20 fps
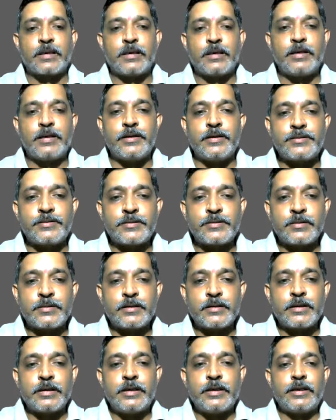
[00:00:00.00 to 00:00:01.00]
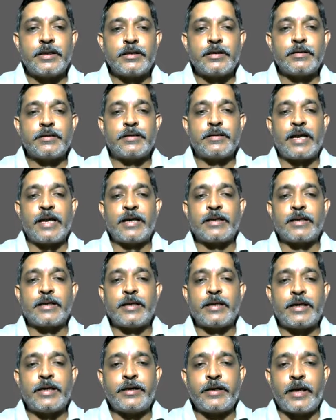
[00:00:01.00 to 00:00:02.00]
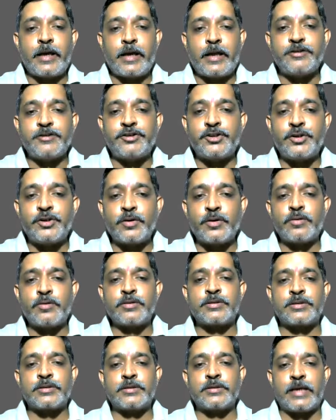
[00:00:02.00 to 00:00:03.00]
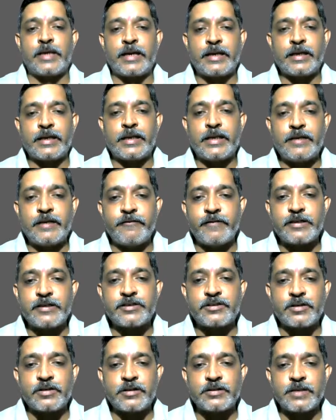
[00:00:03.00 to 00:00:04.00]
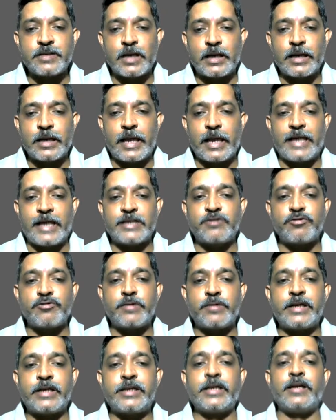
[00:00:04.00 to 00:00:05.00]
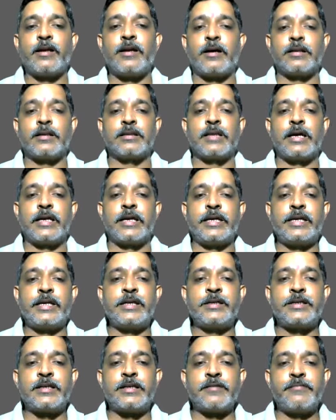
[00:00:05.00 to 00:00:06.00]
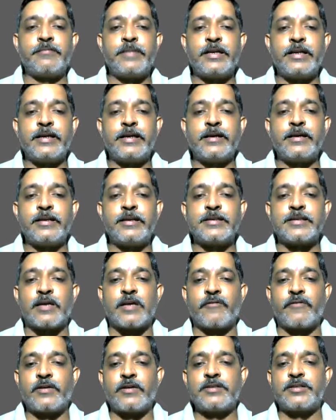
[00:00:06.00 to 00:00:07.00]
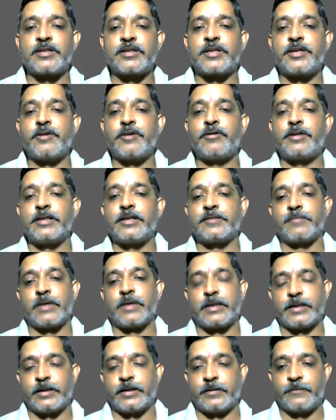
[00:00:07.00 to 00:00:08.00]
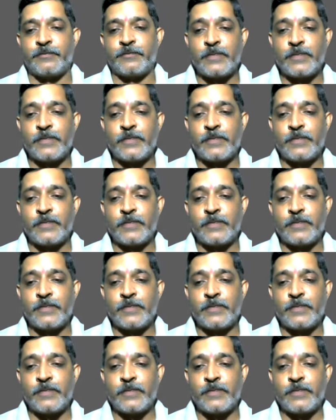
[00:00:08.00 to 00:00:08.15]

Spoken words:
is that it ensures that investors are educated on the intermediaries of a securities market.